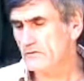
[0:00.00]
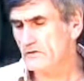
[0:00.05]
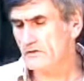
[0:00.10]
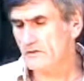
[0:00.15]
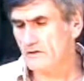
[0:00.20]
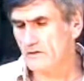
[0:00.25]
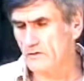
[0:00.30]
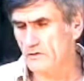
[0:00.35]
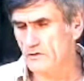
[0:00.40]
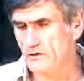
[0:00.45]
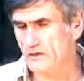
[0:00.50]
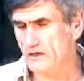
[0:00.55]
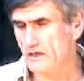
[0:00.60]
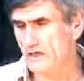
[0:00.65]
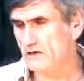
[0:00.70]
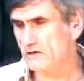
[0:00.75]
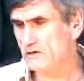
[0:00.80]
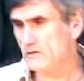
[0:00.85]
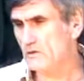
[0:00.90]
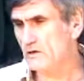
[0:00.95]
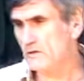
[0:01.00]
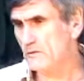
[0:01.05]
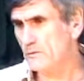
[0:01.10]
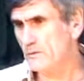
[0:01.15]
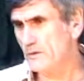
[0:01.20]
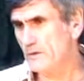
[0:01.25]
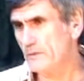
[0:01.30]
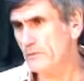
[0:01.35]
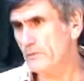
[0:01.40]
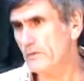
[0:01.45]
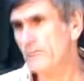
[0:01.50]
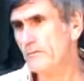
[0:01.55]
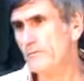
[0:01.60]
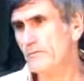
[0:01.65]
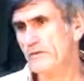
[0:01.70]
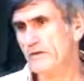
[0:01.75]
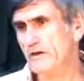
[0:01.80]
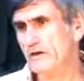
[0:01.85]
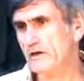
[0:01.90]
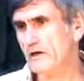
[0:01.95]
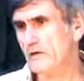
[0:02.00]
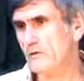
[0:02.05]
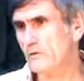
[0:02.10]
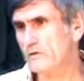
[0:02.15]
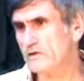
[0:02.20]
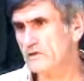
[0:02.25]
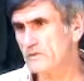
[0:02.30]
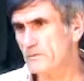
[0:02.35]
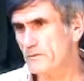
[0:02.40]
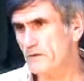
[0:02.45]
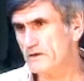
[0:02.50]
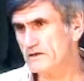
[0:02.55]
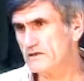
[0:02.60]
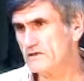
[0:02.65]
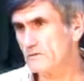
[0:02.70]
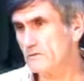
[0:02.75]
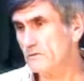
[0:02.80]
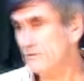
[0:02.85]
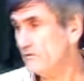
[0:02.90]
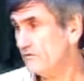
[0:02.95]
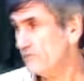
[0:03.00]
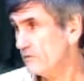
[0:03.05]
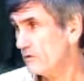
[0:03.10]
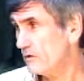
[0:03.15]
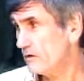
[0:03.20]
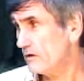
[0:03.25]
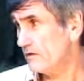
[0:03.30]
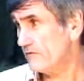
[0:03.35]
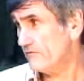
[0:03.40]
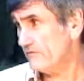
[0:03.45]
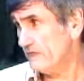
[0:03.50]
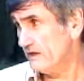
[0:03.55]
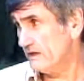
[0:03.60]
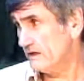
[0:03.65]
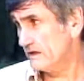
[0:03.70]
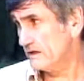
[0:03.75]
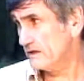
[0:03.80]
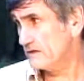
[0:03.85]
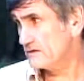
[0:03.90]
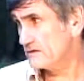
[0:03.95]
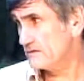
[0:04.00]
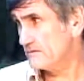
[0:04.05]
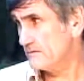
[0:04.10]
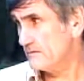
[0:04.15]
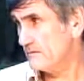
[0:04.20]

communicate to other people that they're responsible for our feelings.